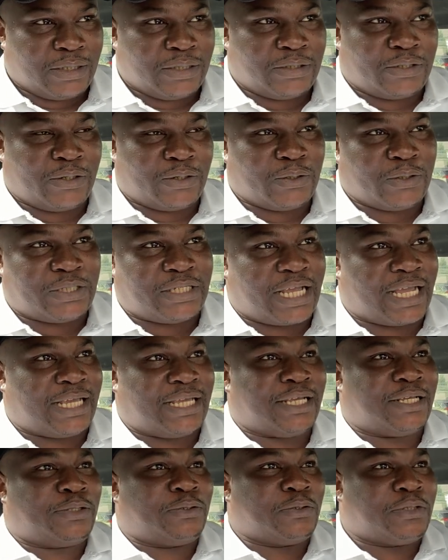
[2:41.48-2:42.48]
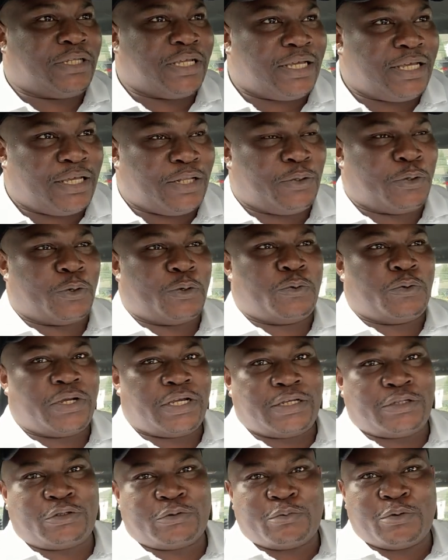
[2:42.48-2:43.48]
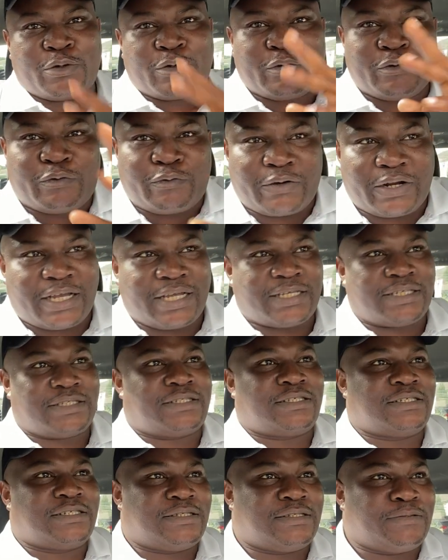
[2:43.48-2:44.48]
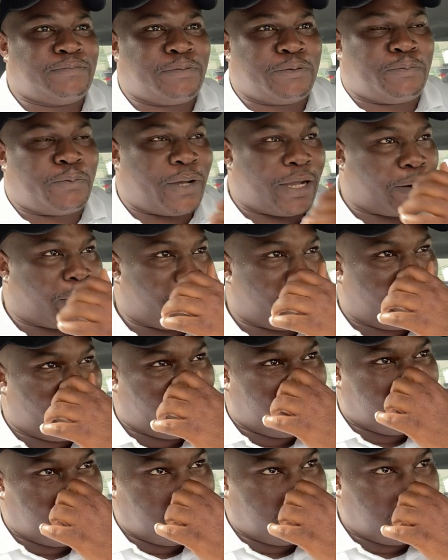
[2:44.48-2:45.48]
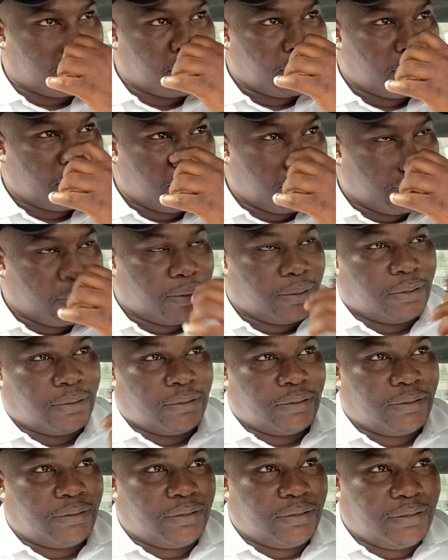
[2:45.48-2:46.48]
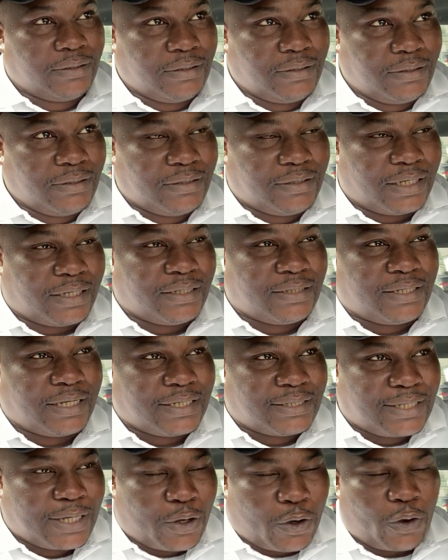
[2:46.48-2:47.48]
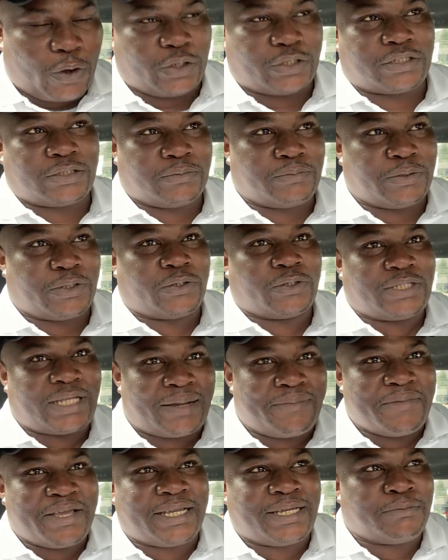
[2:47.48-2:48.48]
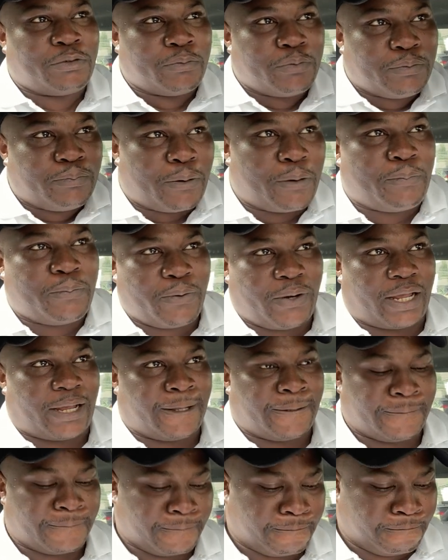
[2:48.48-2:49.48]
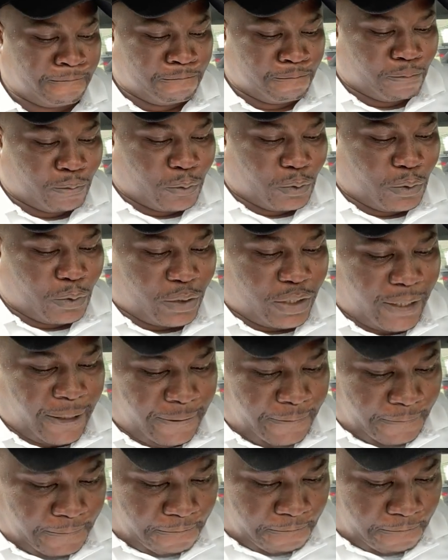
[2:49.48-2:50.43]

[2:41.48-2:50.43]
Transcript: John Osagie today, Norway, tomorrow France, these people are complaining. There's a cost because that makes him to be popular. Okay?